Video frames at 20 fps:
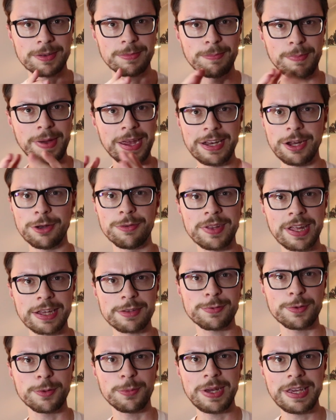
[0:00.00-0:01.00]
made over the next
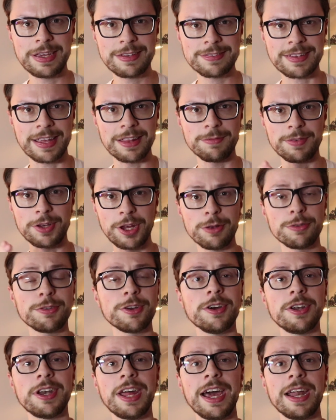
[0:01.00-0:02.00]
few weeks, get the video
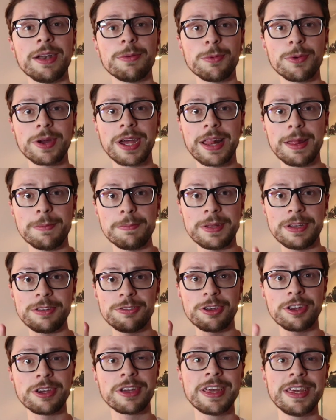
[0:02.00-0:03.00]
done, and we'll get that
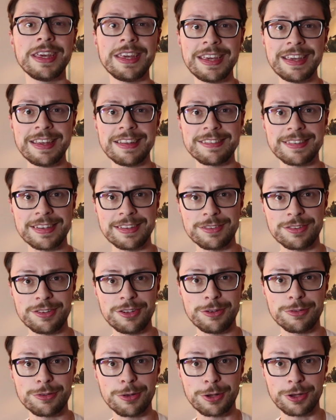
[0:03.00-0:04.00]
miniature sent to
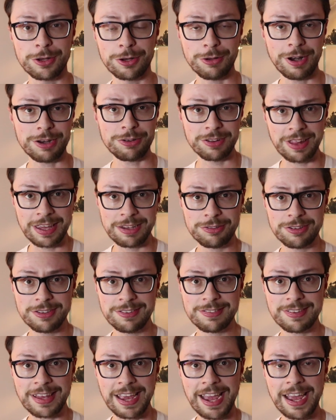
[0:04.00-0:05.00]
you. So
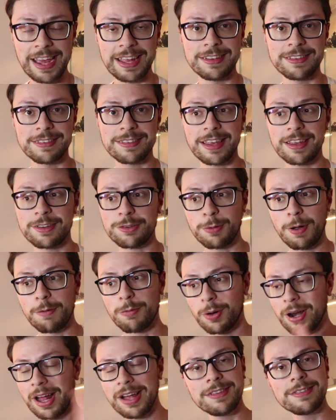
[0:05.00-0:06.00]
congratulations, and to
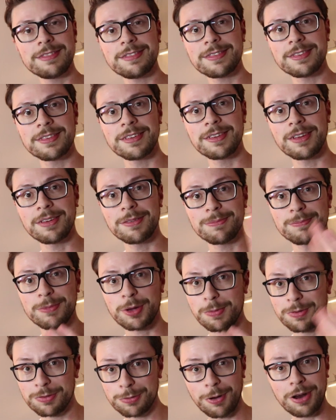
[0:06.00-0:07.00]
everyone else,
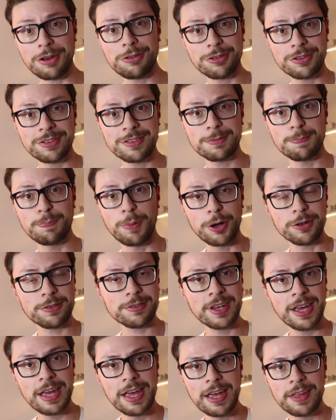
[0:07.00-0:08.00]
commiserations, but
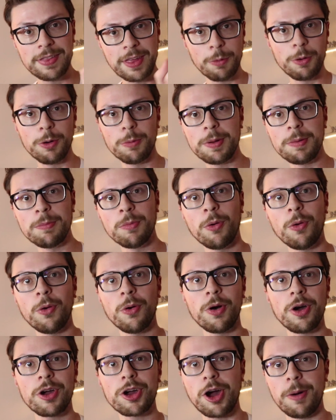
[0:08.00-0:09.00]
there will be
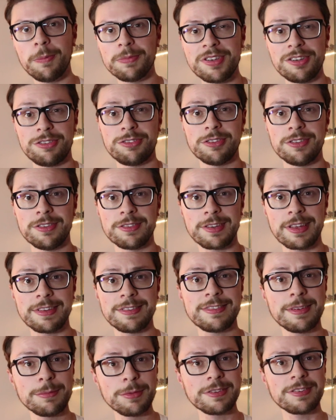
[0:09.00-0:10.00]
more competitions
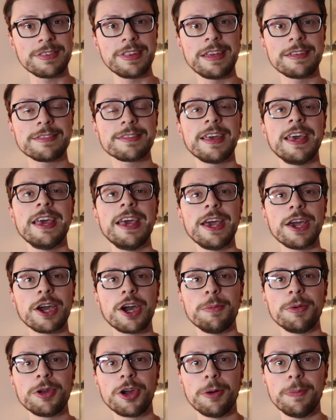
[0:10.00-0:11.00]
similar to this
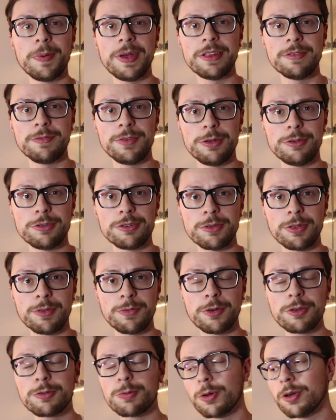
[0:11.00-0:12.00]
coming up in the future. The
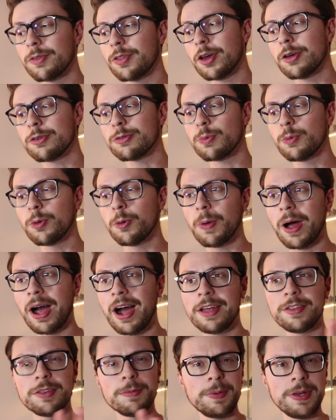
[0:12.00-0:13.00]
first one of those will
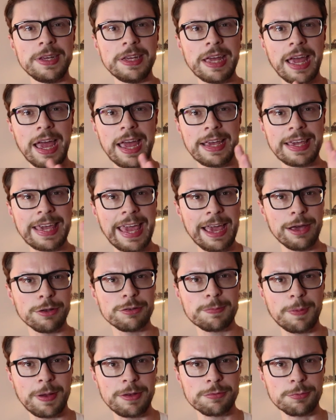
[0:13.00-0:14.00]
either be a Chaos
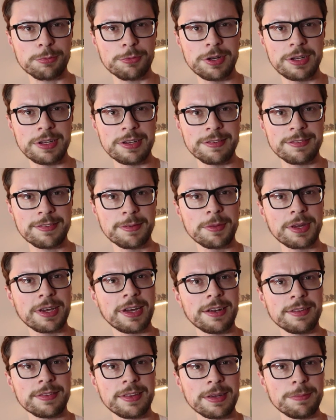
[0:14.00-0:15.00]
Space Marine, similar
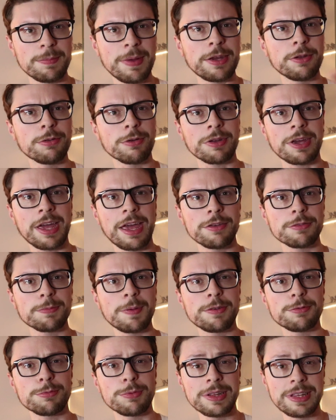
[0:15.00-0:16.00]
kind of thing, make your own Chaos
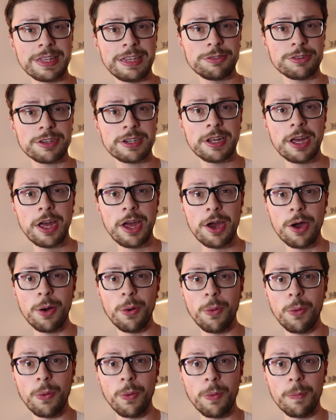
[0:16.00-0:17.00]
Space Marine Legion,
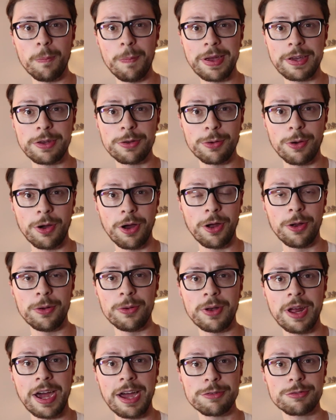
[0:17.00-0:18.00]
or make your
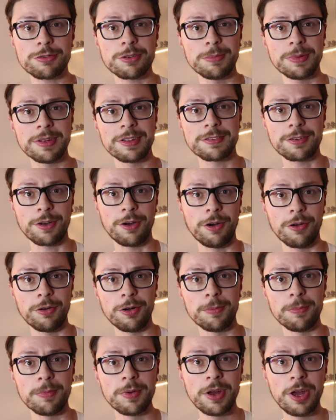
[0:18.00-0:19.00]
own Astra
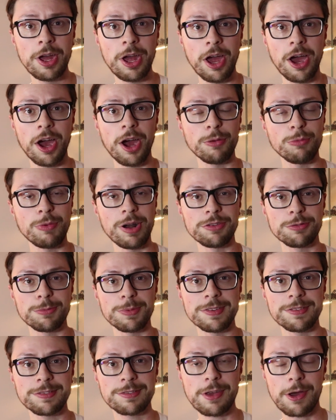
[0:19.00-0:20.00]
Militarum
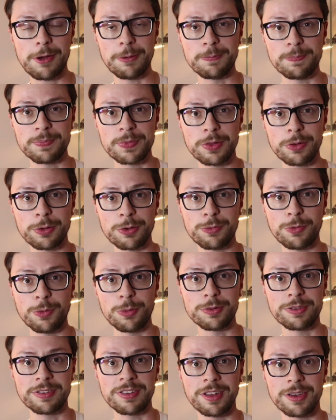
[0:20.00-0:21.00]
regiment. So, look
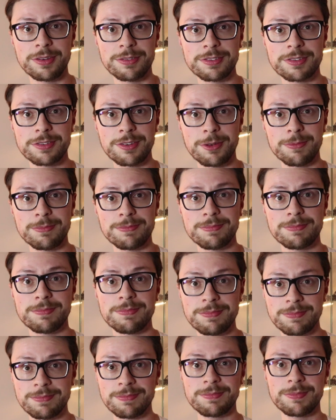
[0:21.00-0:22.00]
forward to those. So,
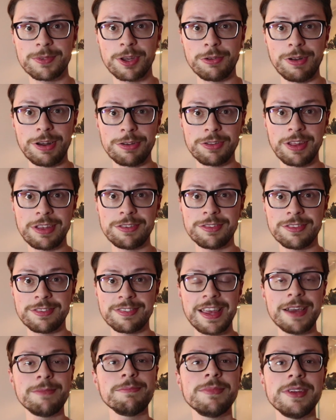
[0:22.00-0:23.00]
congratulations,
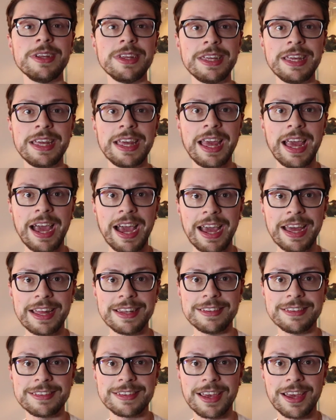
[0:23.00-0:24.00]
Sam,
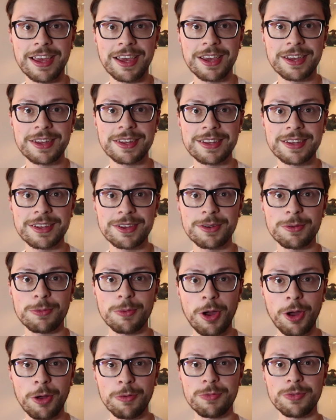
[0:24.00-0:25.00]
and
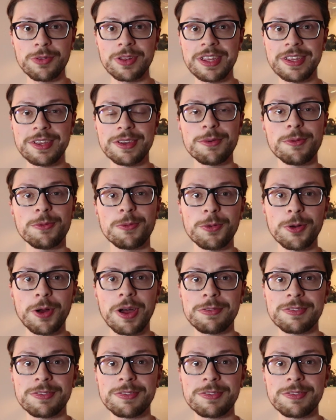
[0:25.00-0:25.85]
hopefully we'll